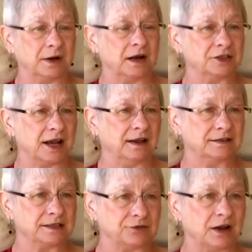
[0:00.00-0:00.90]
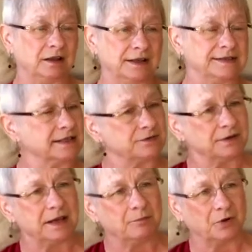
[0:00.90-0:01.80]
of what our child's struggle is, it's
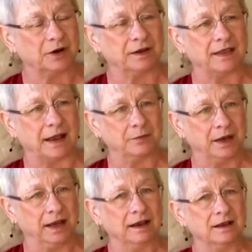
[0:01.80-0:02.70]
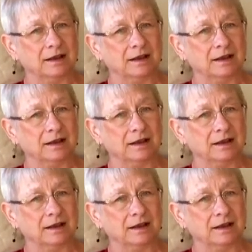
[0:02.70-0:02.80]
really important that we